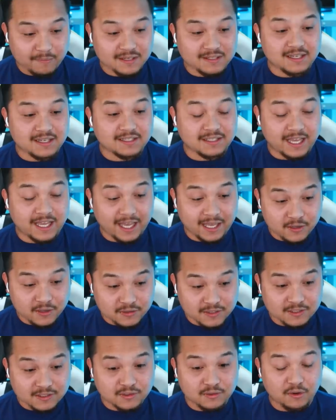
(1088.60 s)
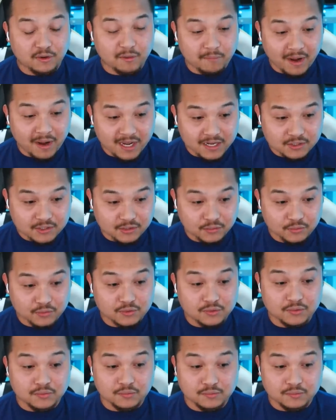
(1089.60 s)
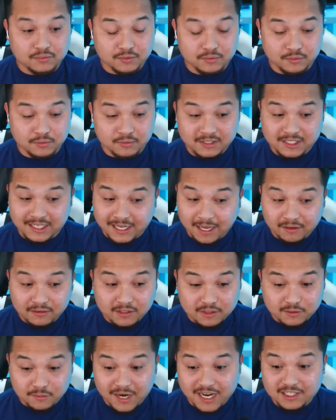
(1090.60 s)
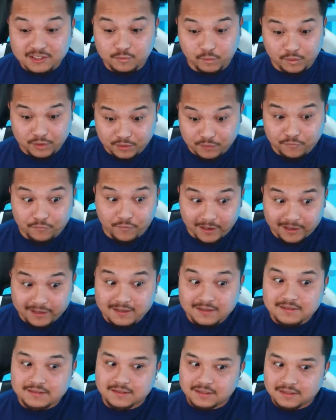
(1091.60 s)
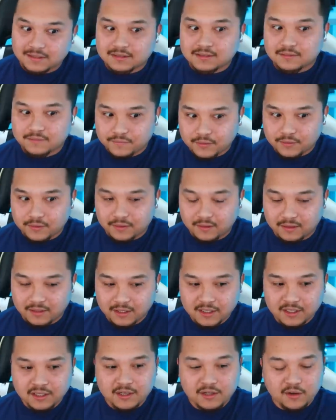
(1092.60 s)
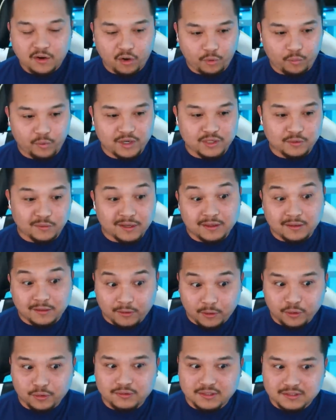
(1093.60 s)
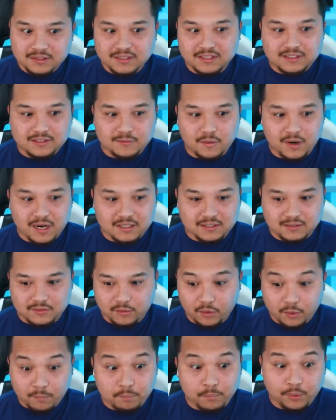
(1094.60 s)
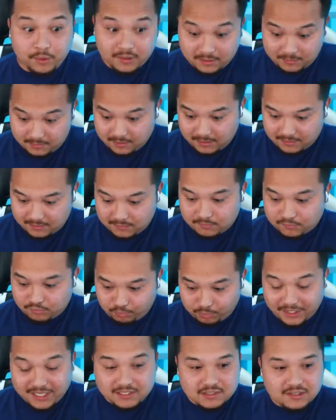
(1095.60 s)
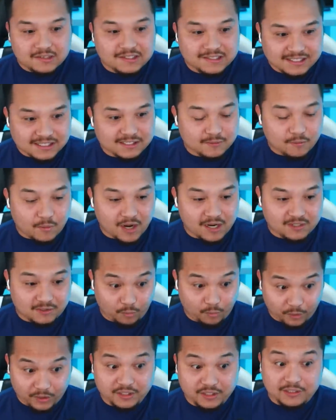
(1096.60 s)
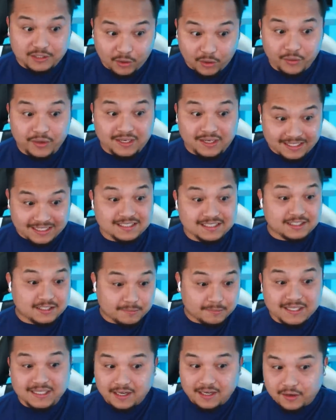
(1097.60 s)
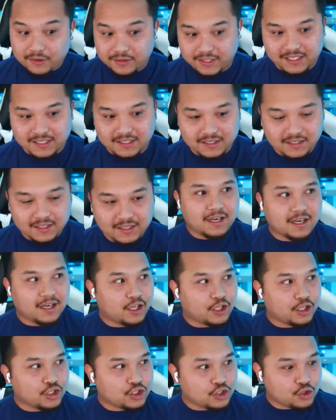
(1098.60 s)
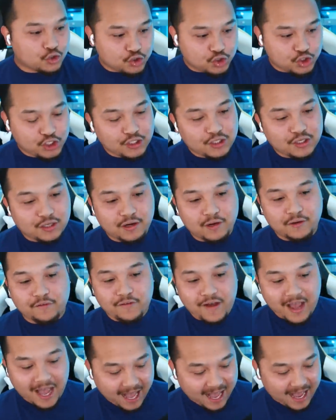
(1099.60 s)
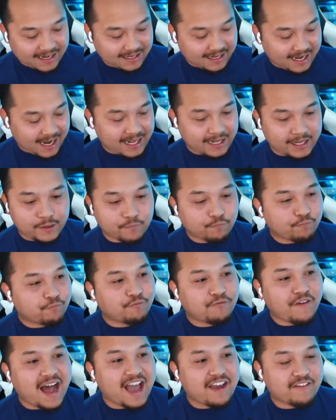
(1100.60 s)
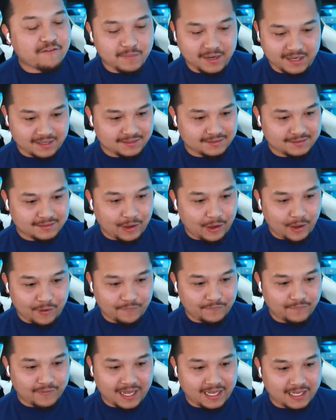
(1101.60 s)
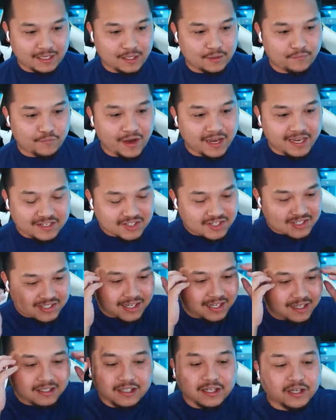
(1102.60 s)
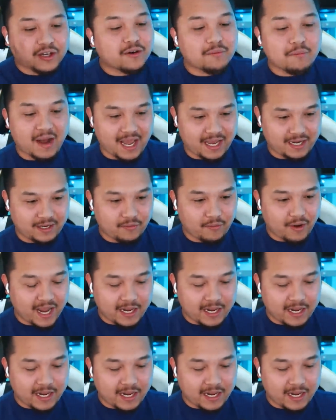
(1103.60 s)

take the energy to remind you to to take out the trash when you fucking see it's full. Or when you unload the dishwasher or put plates on a dishwasher when you know it needs to be loaded, she could have had like five minutes of like fucking just clear mind, right?